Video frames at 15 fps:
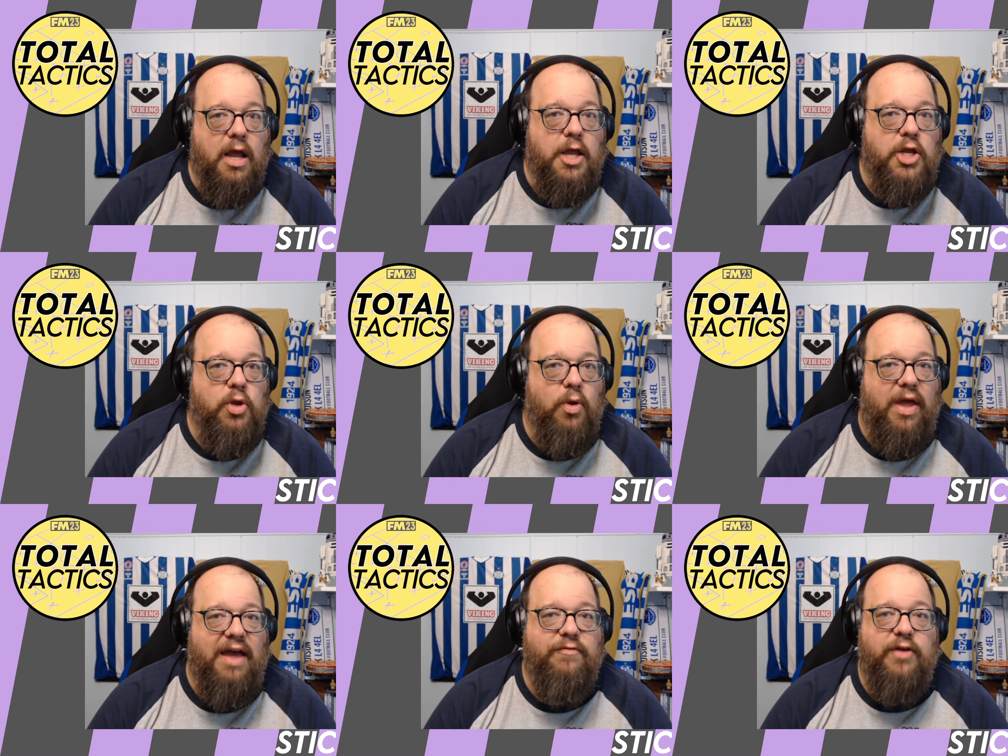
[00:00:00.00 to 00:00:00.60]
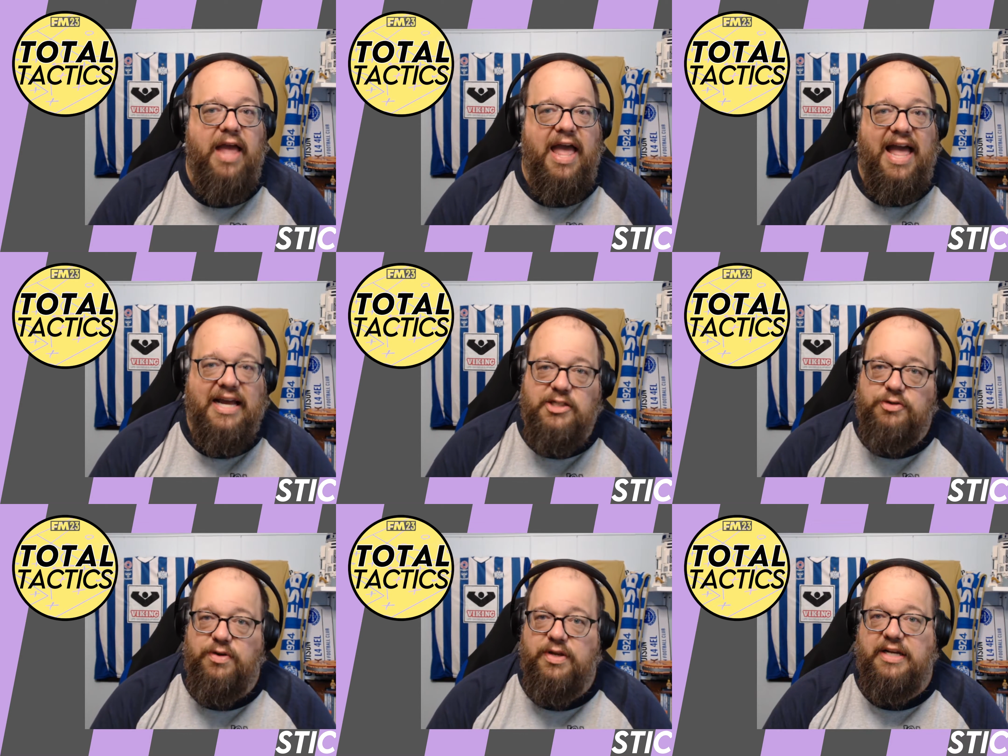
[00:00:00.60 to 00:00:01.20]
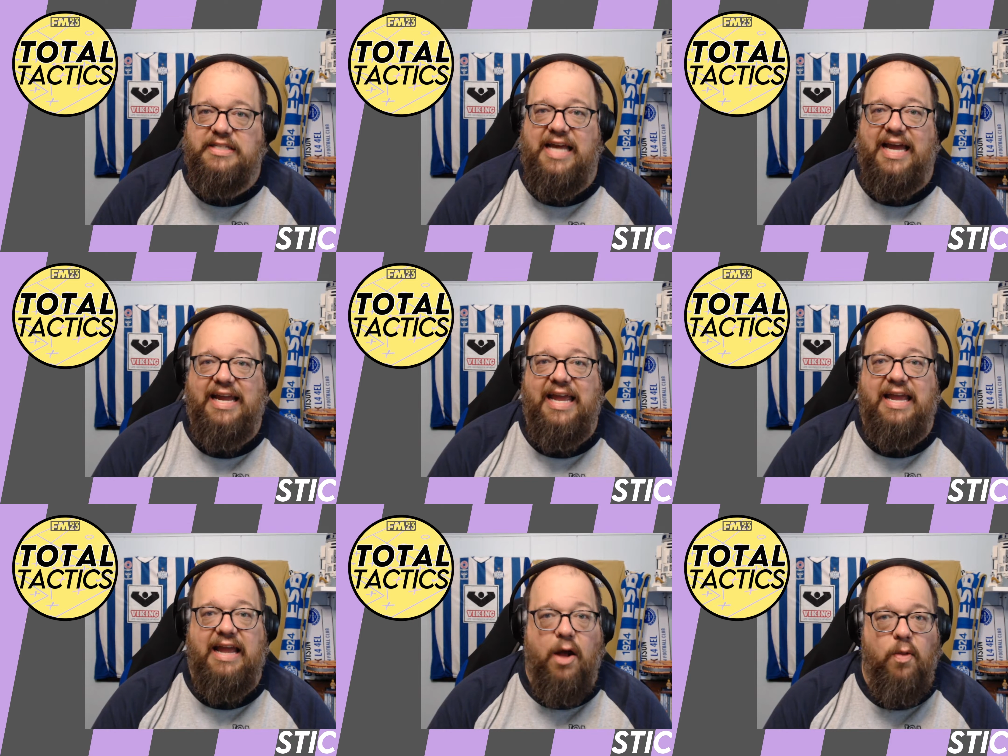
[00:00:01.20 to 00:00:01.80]
you'll have excellent
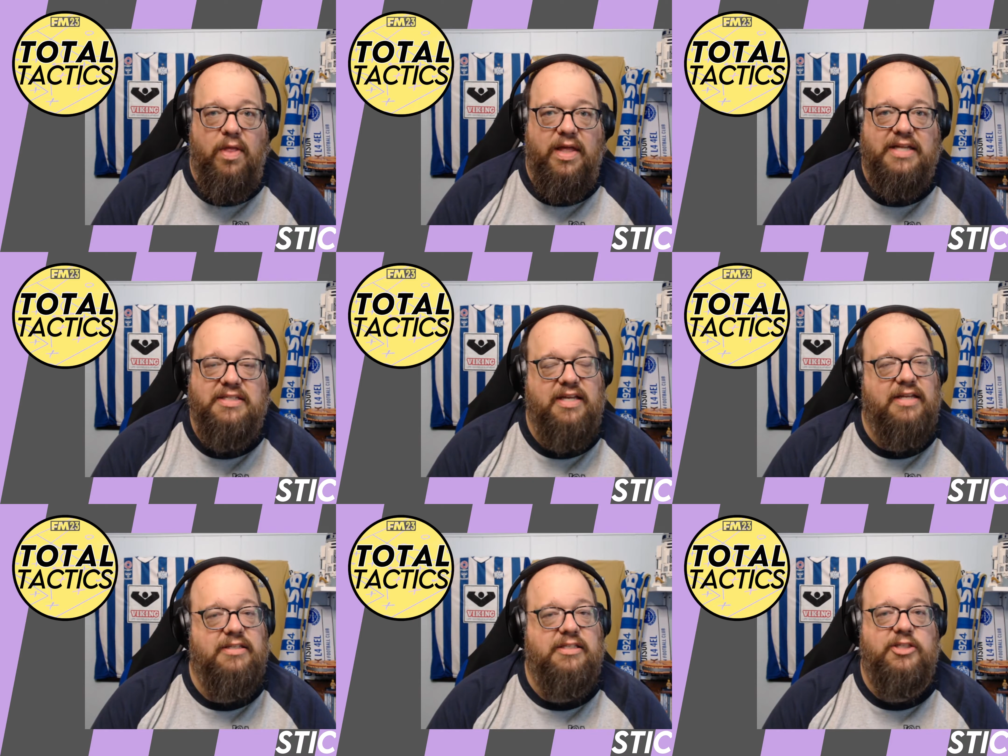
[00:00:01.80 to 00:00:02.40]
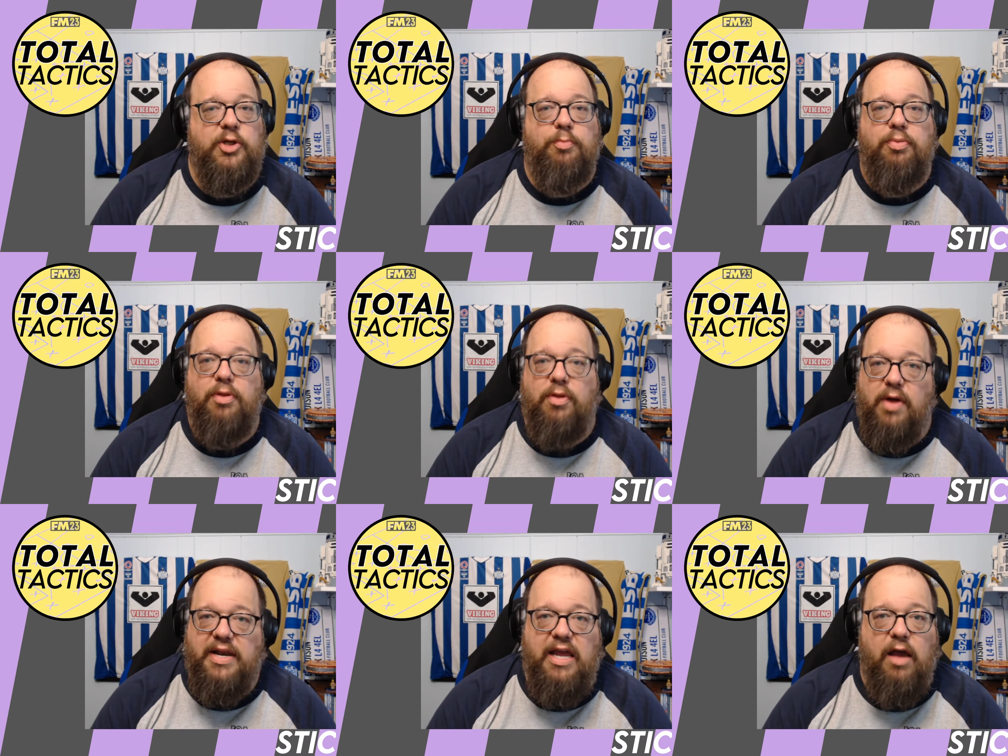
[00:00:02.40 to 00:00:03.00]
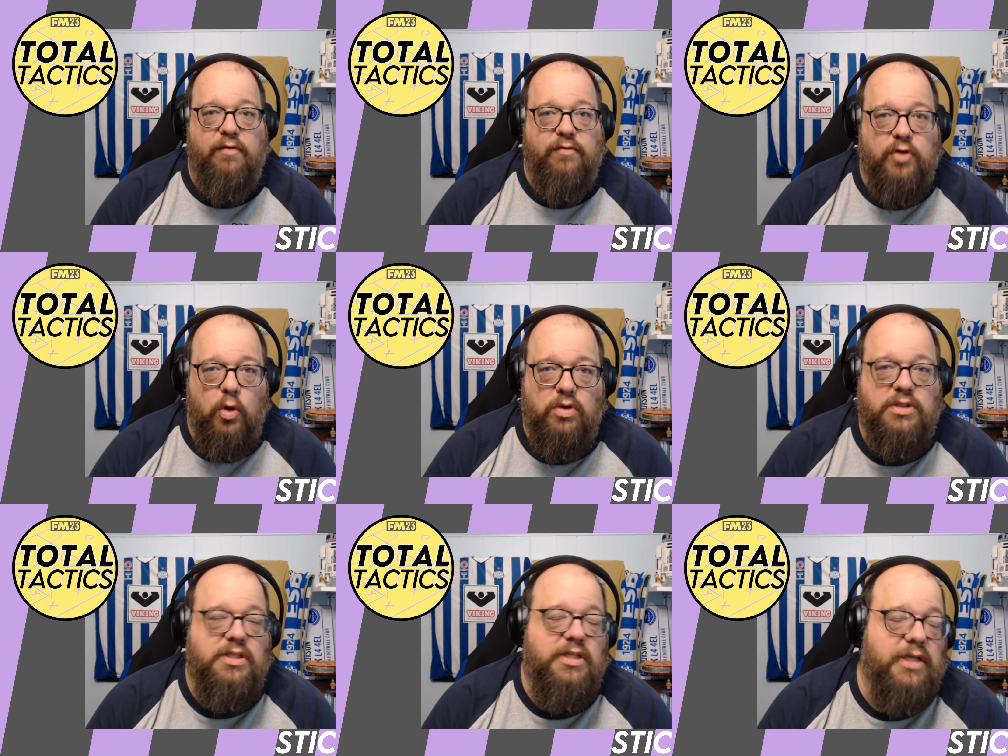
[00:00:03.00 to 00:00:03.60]
attacking outlets and still plenty of
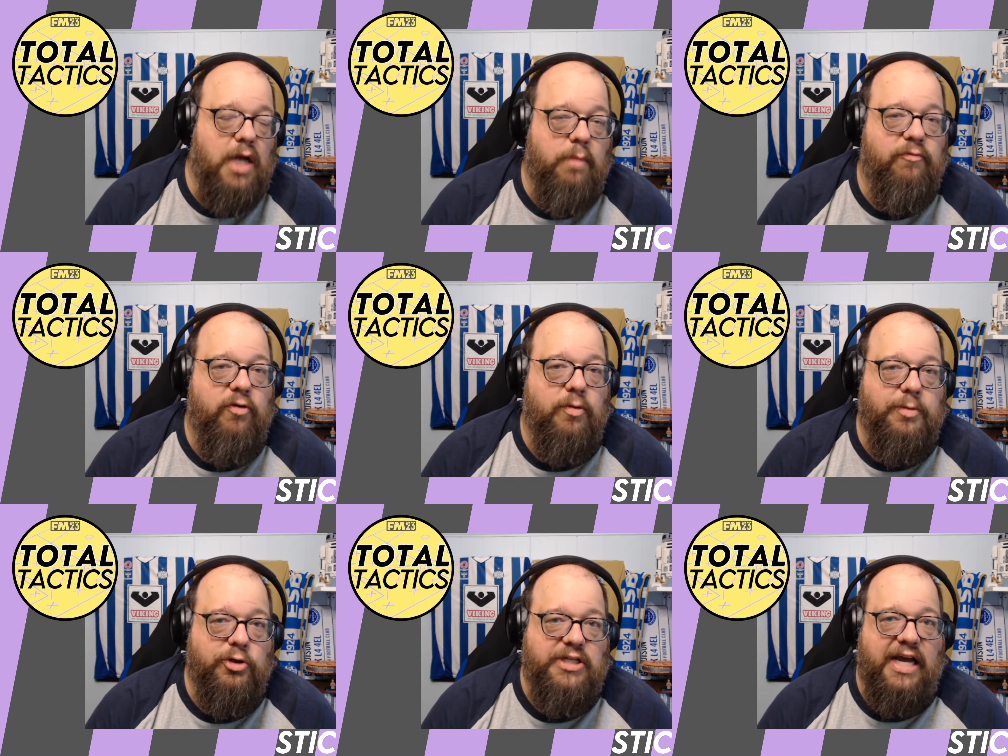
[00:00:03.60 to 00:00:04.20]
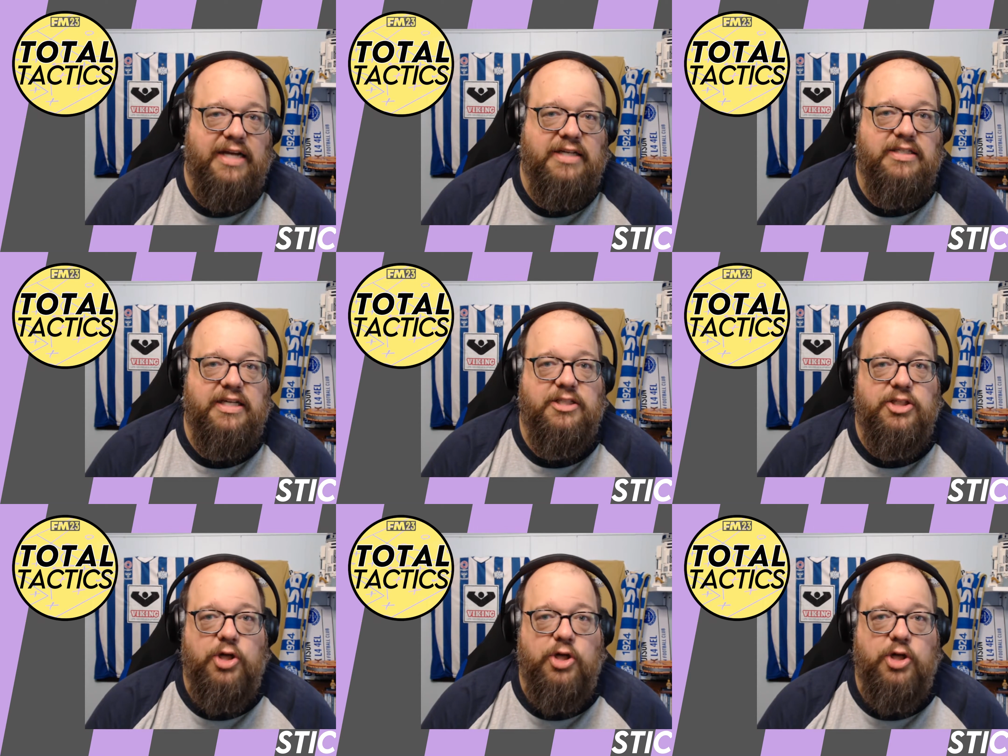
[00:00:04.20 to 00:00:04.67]
goals to come from your tactics.